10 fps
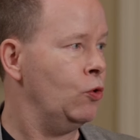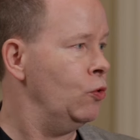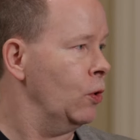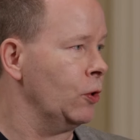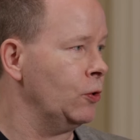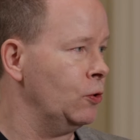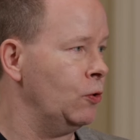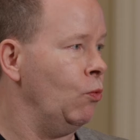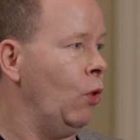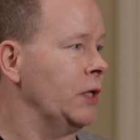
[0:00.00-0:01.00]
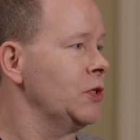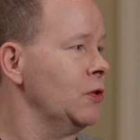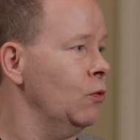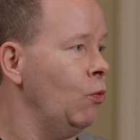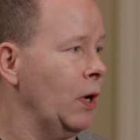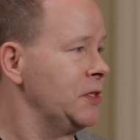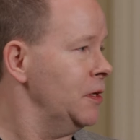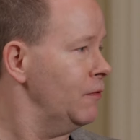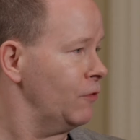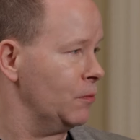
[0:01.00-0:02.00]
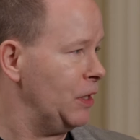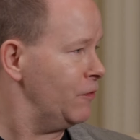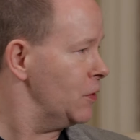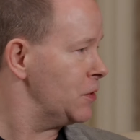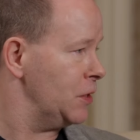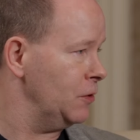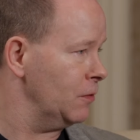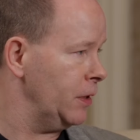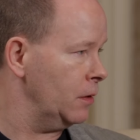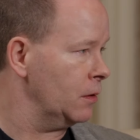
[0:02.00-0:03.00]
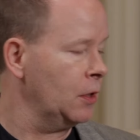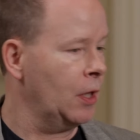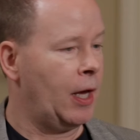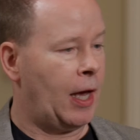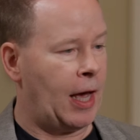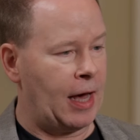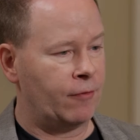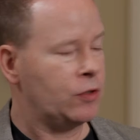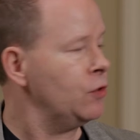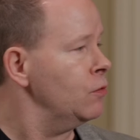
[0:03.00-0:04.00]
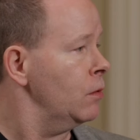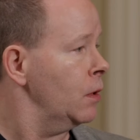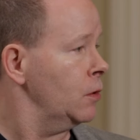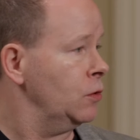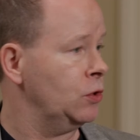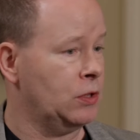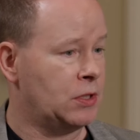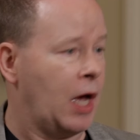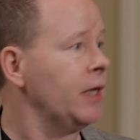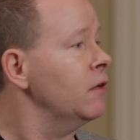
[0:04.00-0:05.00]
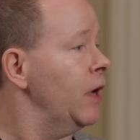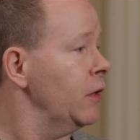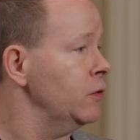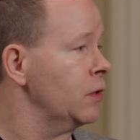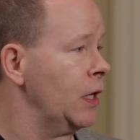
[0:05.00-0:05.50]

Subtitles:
what's in it for me for the senior leader? Have you designed a value